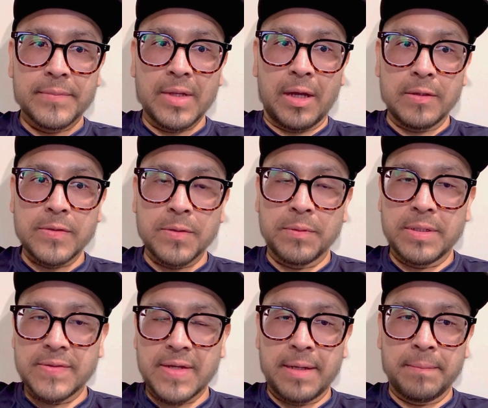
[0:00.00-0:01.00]
Also, with the
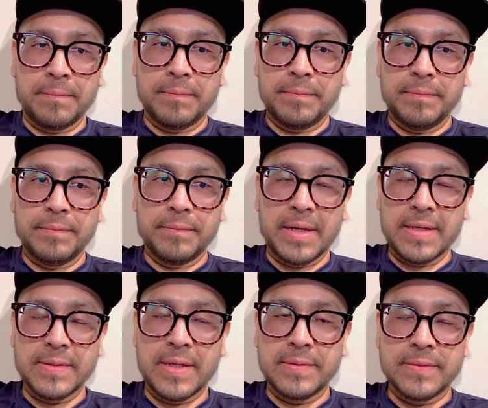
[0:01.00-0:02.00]
same
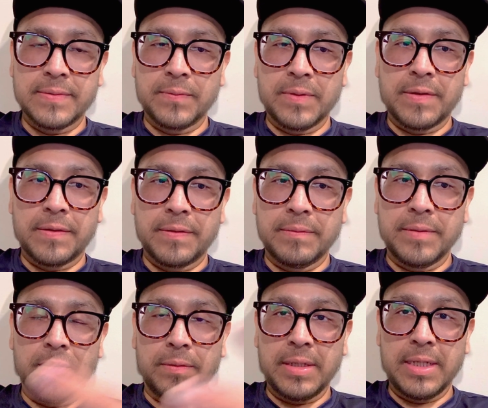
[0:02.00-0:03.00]
as with
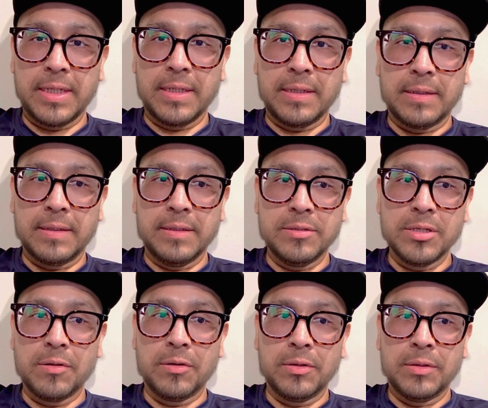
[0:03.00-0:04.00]
eating in
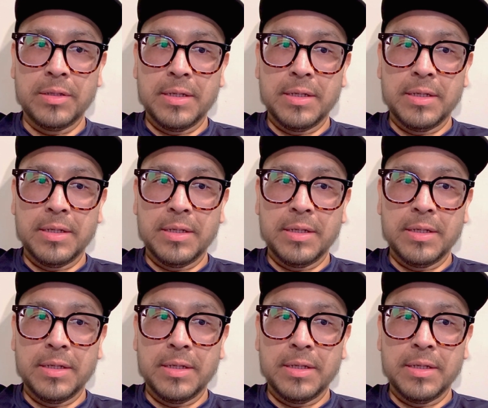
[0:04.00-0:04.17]
general,